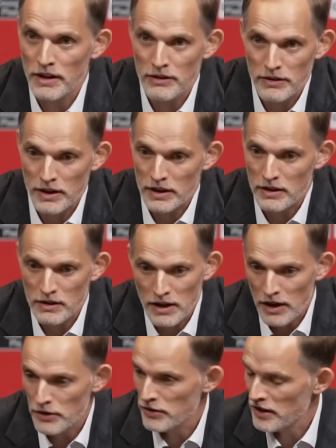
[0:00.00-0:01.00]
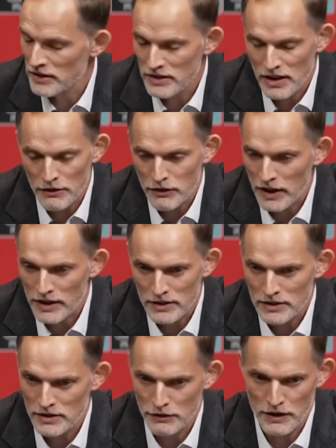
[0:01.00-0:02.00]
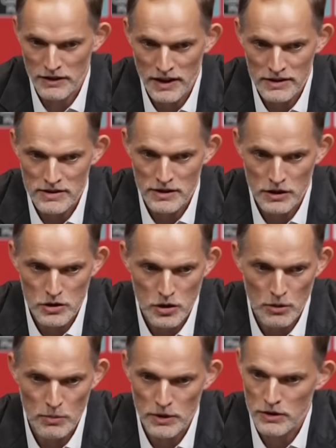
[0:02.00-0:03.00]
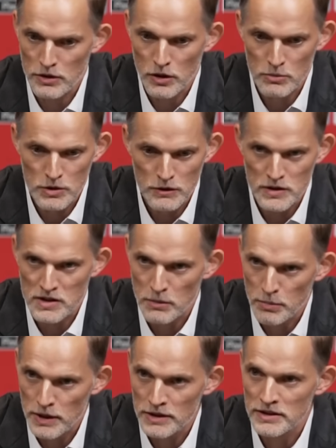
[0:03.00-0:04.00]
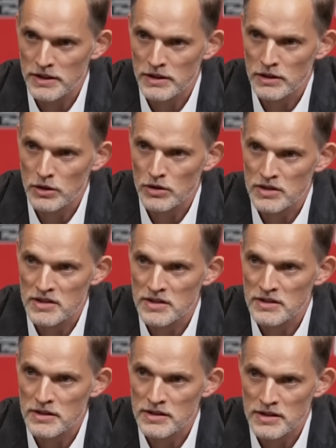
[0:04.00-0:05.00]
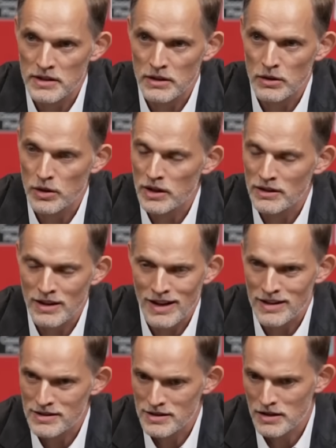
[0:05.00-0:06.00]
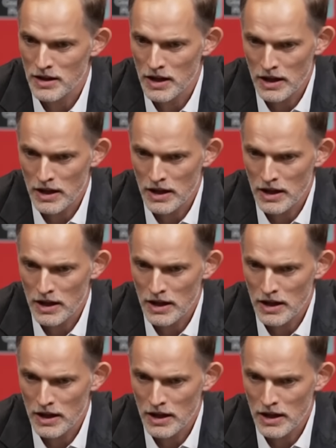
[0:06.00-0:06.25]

I think Gareth and the FA did a fantastic job in terms of stability and consistency. Look at the last